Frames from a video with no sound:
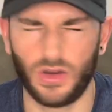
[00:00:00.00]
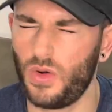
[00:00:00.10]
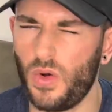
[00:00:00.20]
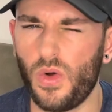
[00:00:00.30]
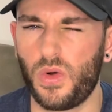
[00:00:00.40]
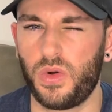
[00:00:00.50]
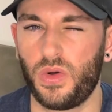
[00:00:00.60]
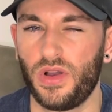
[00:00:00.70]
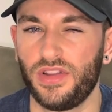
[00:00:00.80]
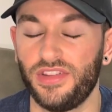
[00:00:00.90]
whew,
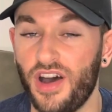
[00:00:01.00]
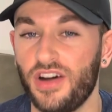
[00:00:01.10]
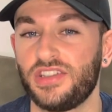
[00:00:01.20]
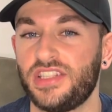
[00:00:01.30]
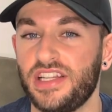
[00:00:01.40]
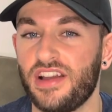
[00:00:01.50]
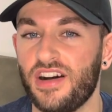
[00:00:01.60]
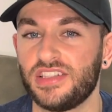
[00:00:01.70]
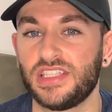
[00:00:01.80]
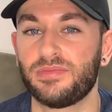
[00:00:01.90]
nasty,
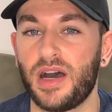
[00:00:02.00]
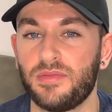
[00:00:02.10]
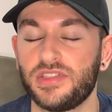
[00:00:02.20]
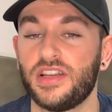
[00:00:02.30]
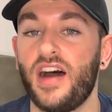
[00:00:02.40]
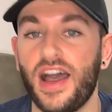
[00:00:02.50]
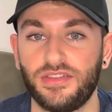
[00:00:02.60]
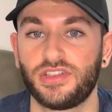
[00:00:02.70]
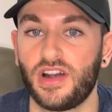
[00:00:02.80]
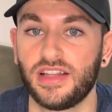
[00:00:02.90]
nasty pumps. And I
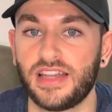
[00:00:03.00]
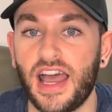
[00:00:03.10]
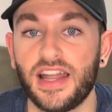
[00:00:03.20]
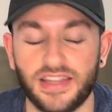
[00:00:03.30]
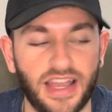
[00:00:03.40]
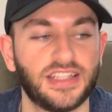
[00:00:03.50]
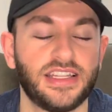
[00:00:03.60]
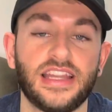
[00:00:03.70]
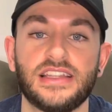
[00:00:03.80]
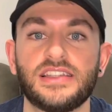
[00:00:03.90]
have tried that, and yes,
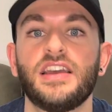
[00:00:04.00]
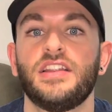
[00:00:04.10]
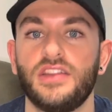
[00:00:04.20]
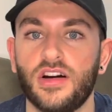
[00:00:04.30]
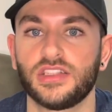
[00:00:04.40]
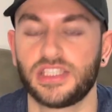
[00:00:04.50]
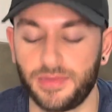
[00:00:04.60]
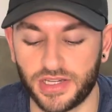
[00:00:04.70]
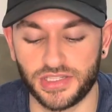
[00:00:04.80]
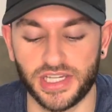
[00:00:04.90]
it is nasty
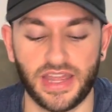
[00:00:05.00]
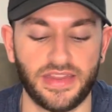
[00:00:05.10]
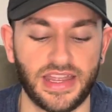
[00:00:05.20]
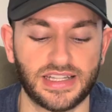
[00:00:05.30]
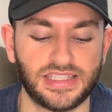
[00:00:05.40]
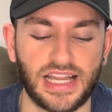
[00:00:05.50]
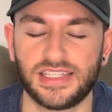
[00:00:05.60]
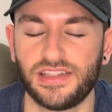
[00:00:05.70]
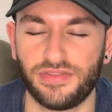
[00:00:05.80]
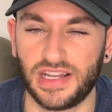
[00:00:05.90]
because you get the
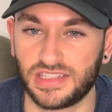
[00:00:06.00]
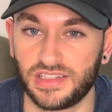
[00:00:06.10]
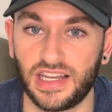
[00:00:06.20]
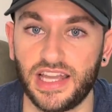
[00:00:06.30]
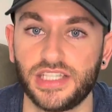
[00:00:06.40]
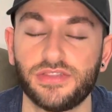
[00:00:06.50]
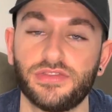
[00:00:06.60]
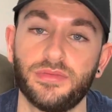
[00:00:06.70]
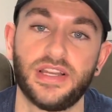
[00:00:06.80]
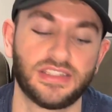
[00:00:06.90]
excessive vasodilation
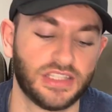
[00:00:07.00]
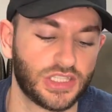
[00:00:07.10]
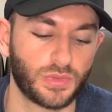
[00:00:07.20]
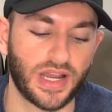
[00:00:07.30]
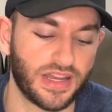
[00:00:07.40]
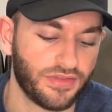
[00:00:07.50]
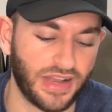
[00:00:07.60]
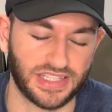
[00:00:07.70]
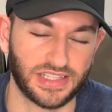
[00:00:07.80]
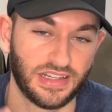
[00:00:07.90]
from this, the swelling
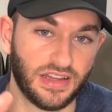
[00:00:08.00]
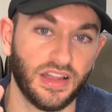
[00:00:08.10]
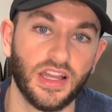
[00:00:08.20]
vascular